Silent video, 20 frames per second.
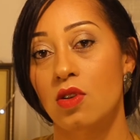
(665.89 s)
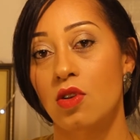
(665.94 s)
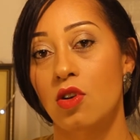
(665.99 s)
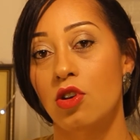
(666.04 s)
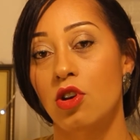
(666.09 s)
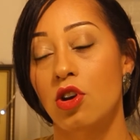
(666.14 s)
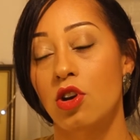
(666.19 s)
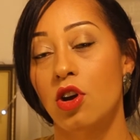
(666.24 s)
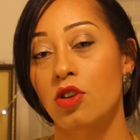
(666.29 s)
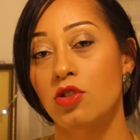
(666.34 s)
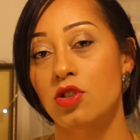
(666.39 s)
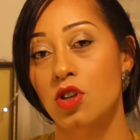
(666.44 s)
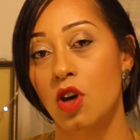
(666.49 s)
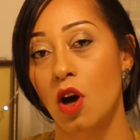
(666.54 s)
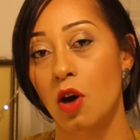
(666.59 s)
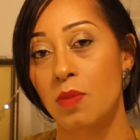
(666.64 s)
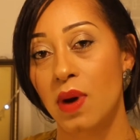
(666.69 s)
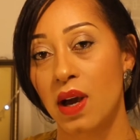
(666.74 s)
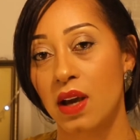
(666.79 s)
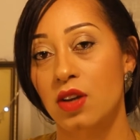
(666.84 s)
Are you going to
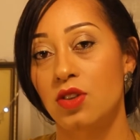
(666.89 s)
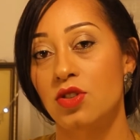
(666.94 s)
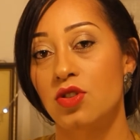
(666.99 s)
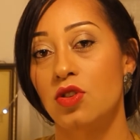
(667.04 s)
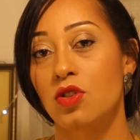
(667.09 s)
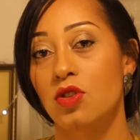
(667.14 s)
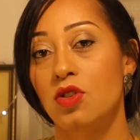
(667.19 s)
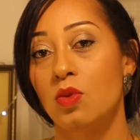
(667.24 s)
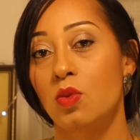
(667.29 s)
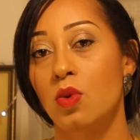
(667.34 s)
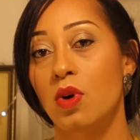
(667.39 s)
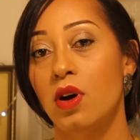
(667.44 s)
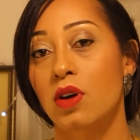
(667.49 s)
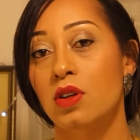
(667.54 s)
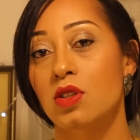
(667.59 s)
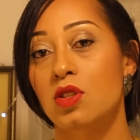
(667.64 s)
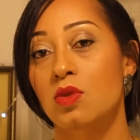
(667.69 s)
go back and do the work